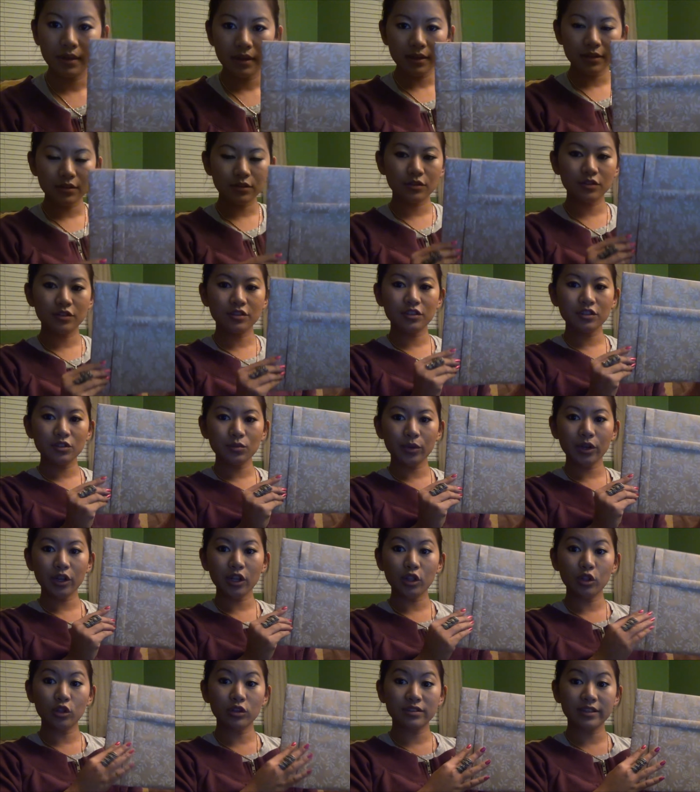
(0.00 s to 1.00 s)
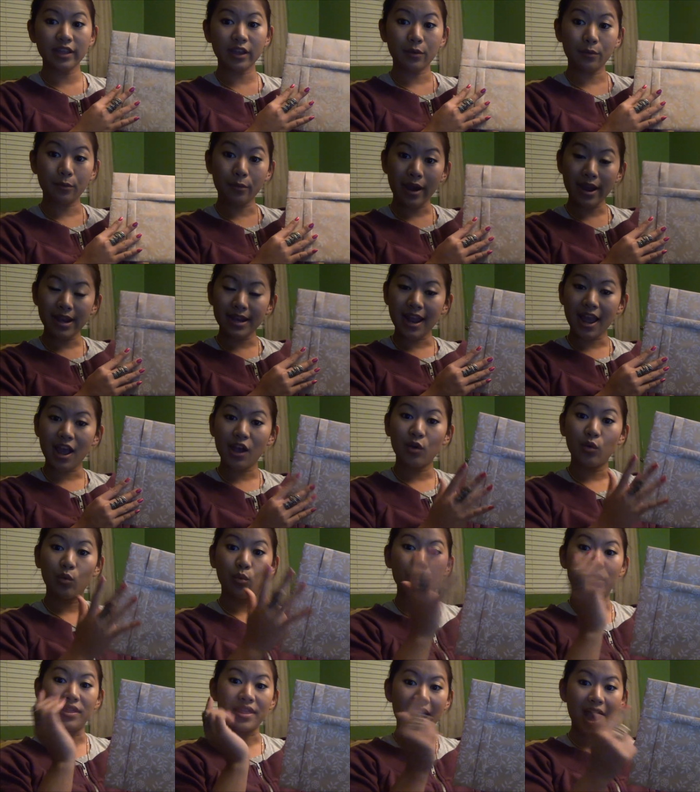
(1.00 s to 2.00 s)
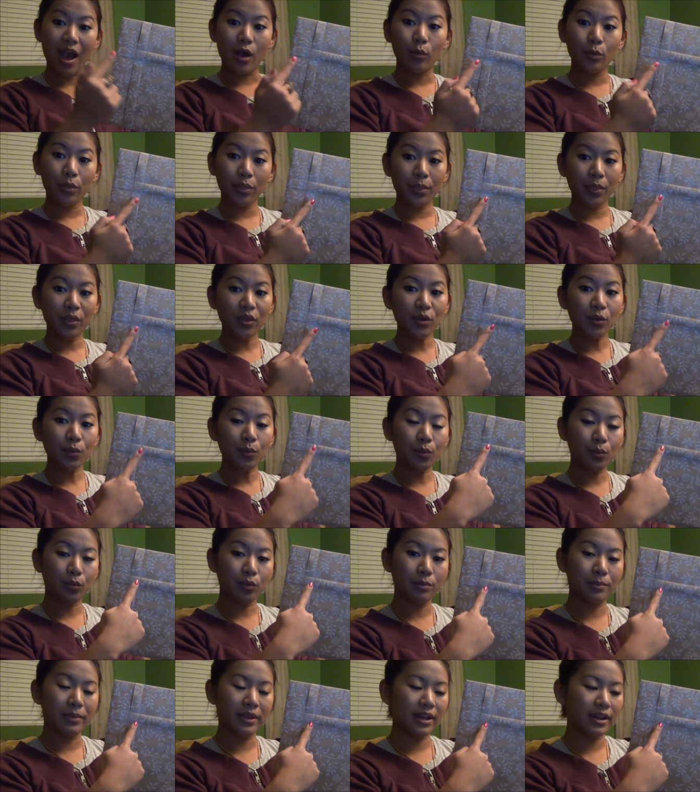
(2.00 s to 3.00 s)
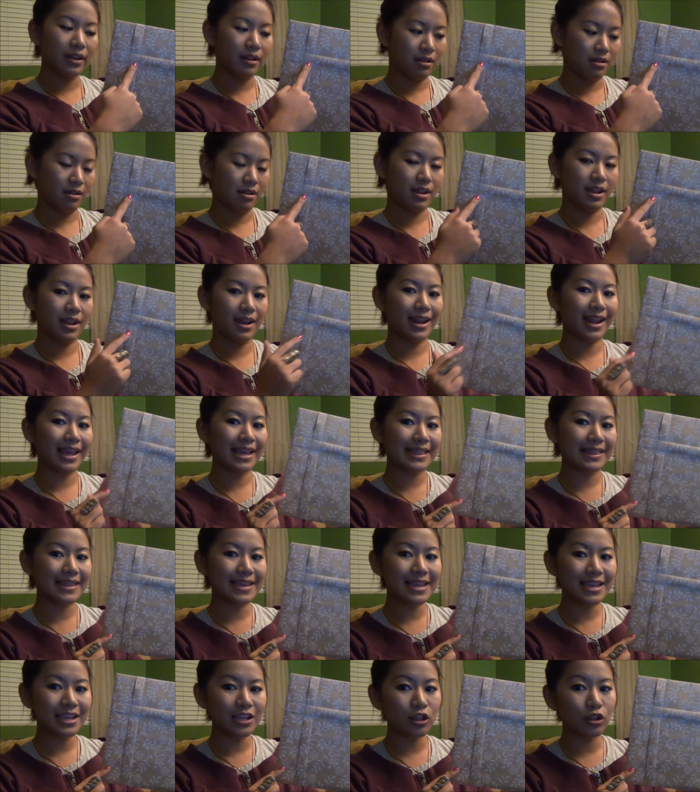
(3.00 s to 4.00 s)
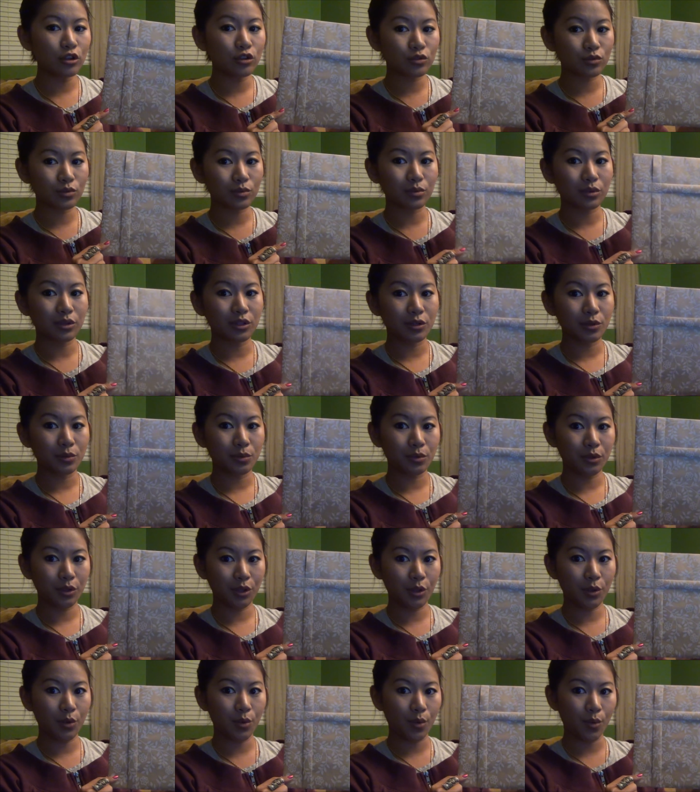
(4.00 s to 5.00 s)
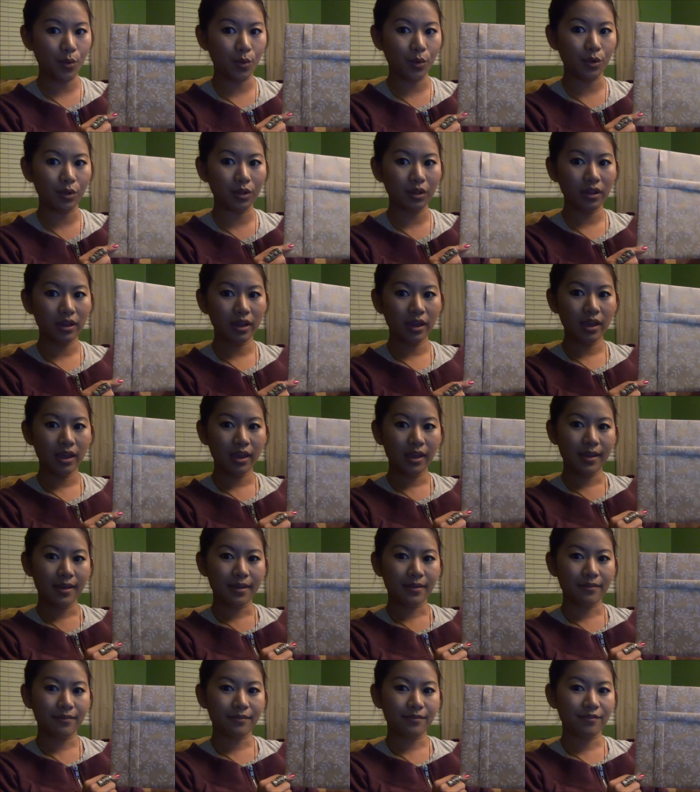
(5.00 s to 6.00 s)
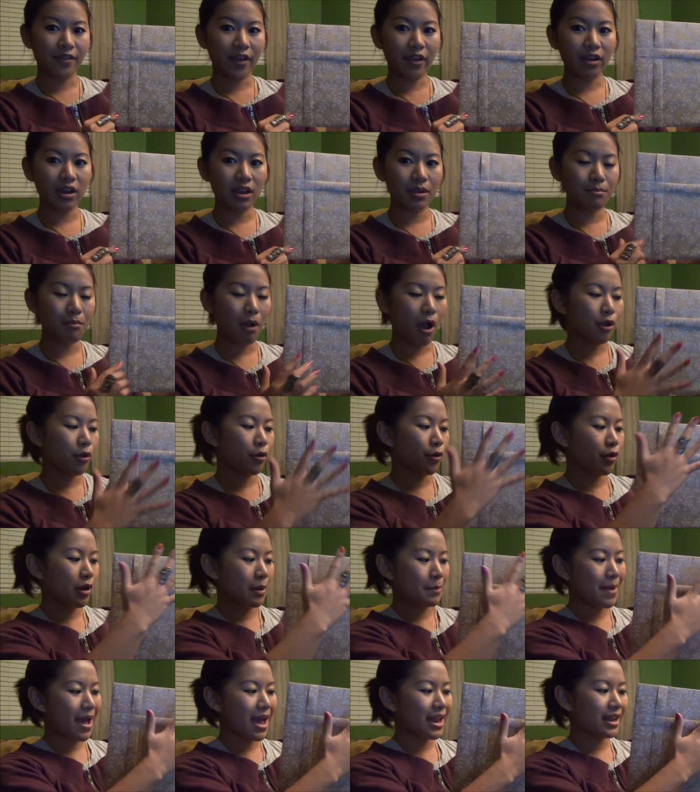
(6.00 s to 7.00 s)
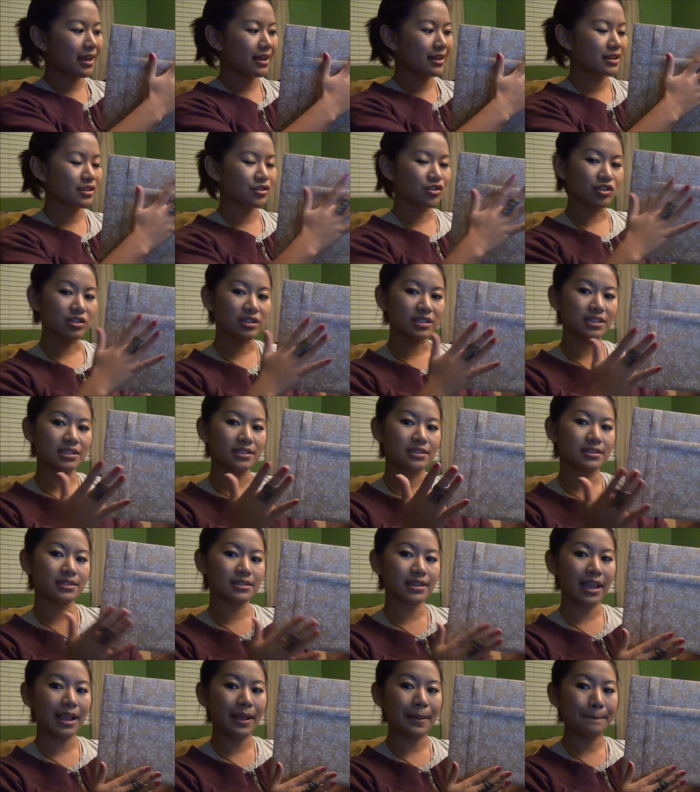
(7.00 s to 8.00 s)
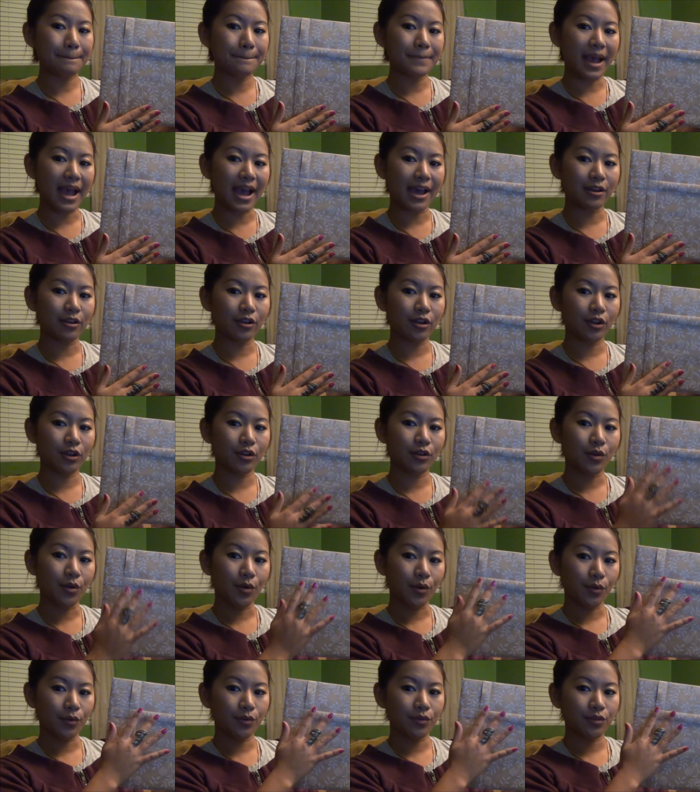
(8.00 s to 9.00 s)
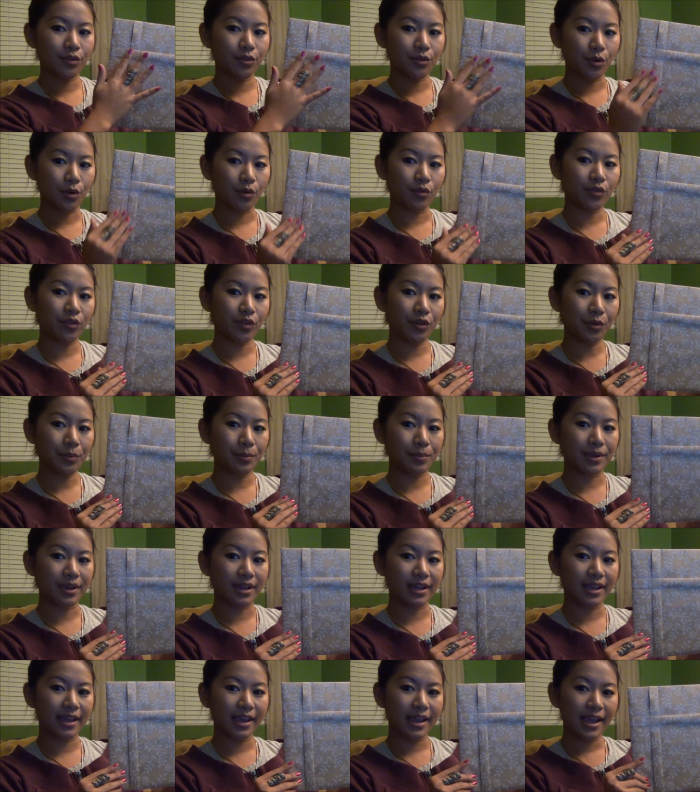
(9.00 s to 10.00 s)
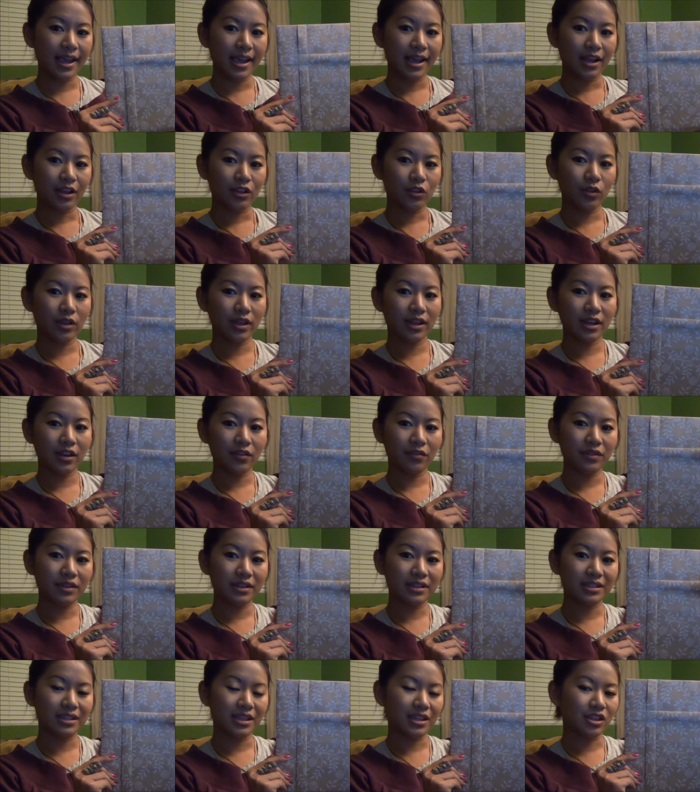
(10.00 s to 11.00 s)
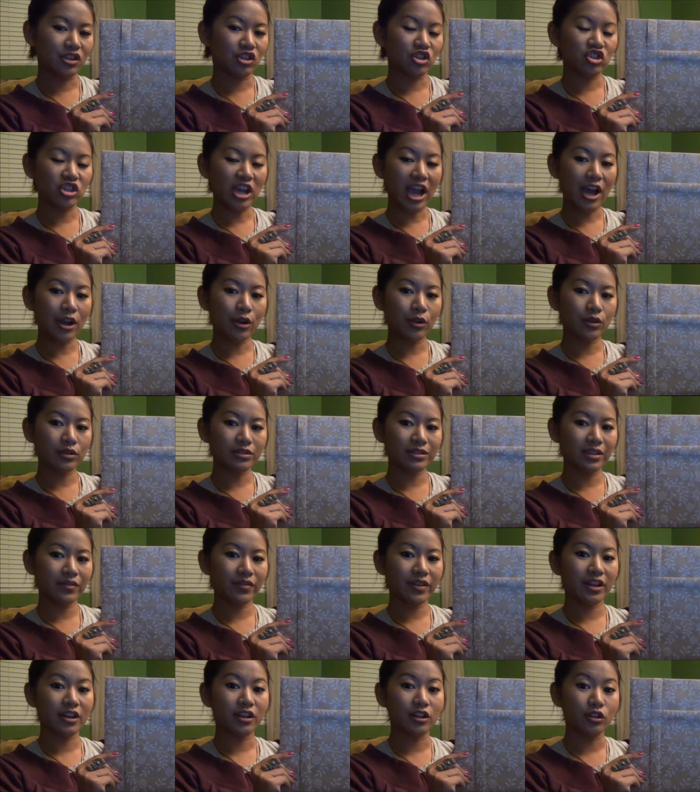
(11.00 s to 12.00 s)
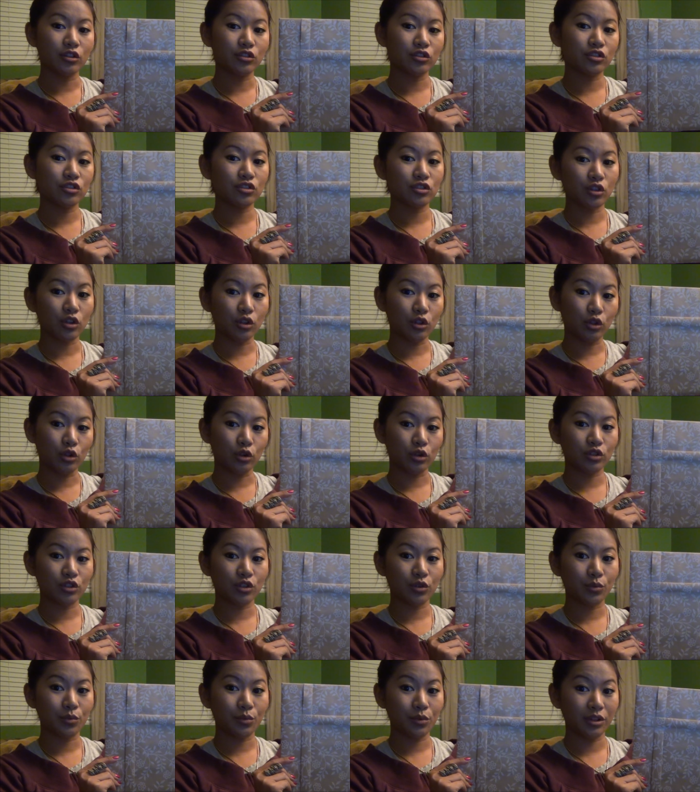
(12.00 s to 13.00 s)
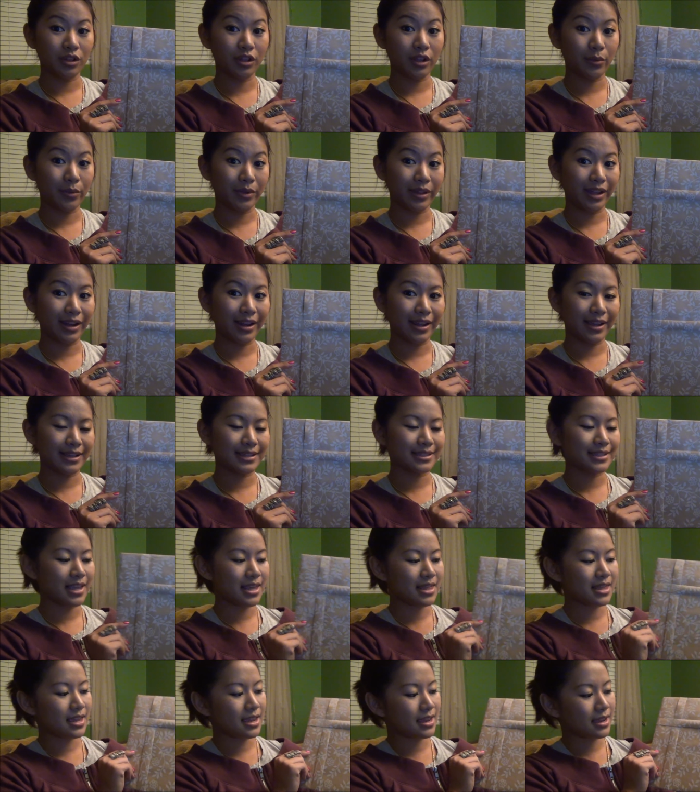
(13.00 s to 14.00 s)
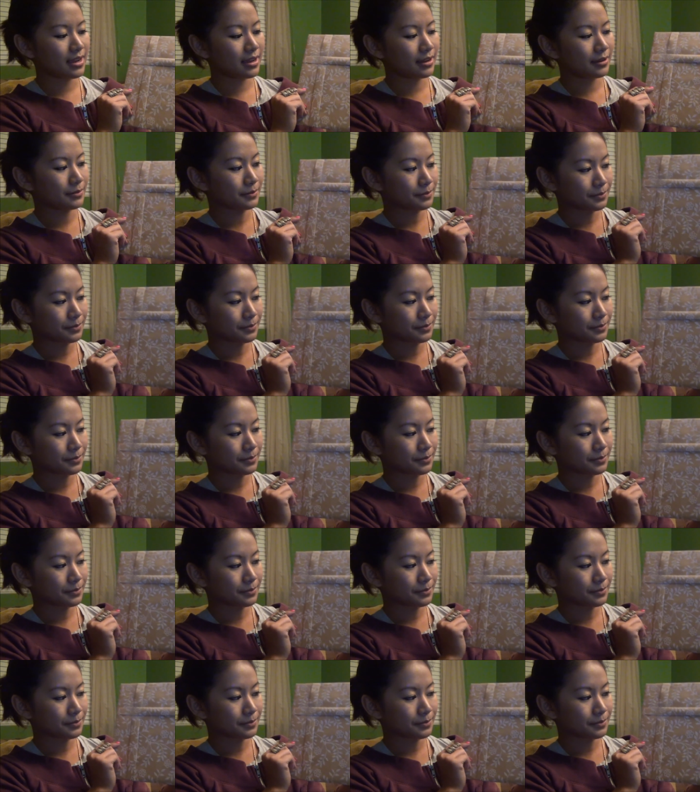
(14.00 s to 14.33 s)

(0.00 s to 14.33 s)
So this is what it looks like right now without the ribbon on it, and I think it looks really, really cool. Very monochromatic, just same pattern over and over, but you can definitely see the shadows of it, and it just looks really, really nice, I think.